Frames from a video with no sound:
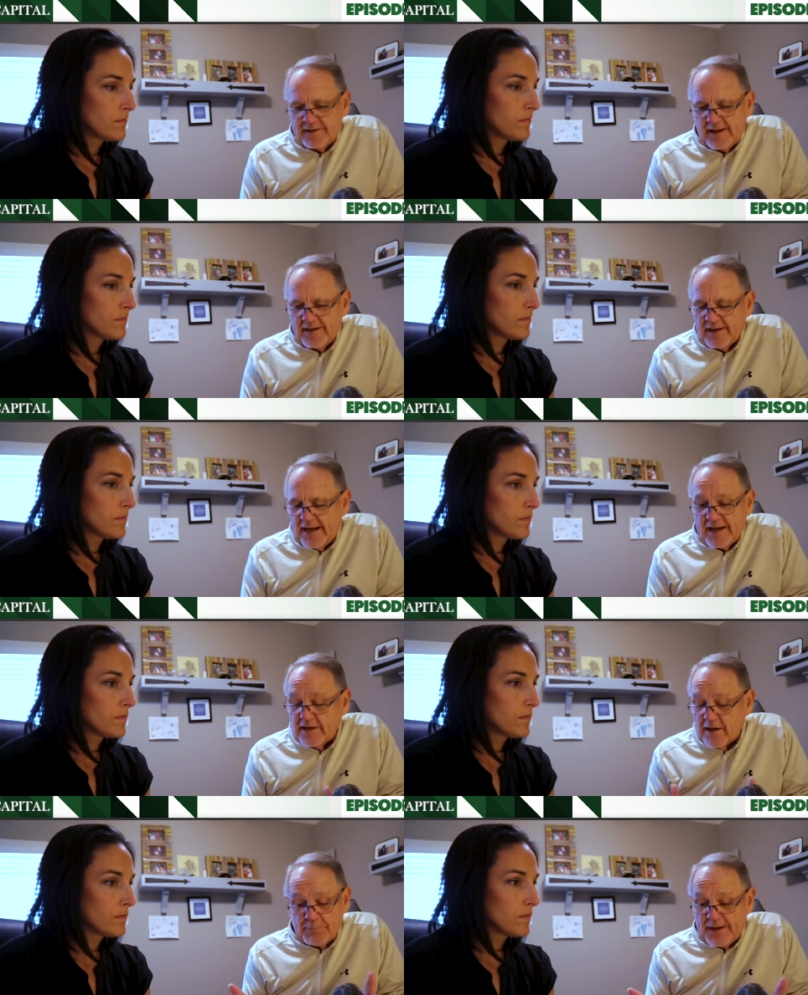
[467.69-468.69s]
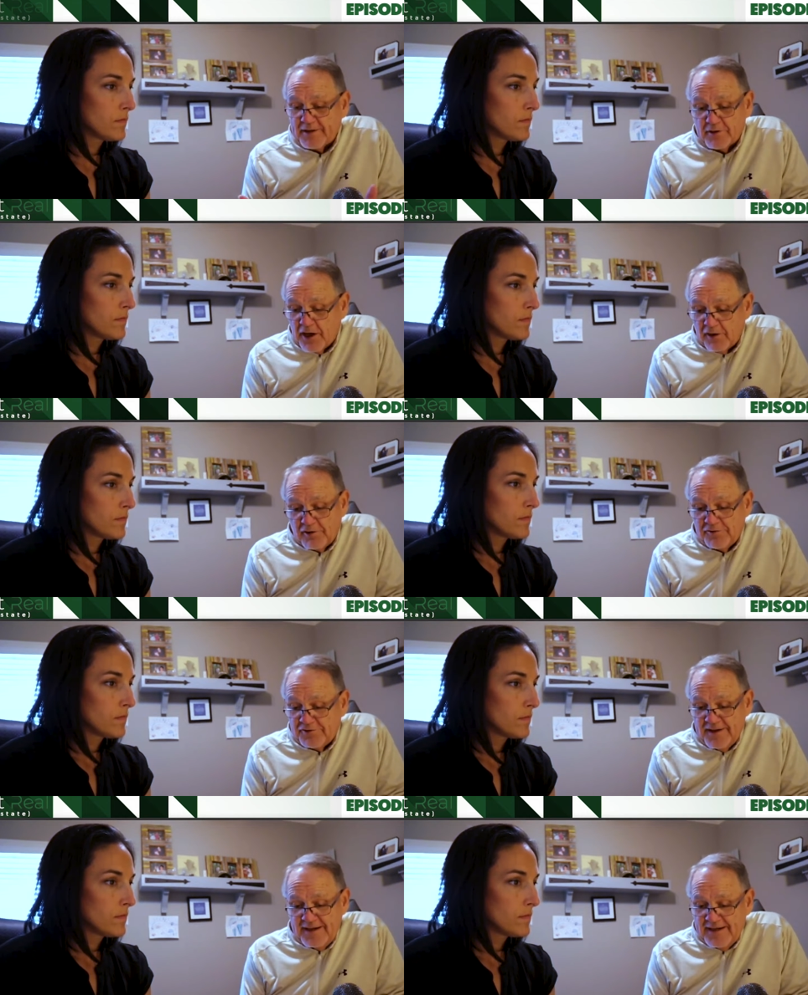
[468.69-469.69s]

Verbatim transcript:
Speaker 1: They, they can come pick their colors.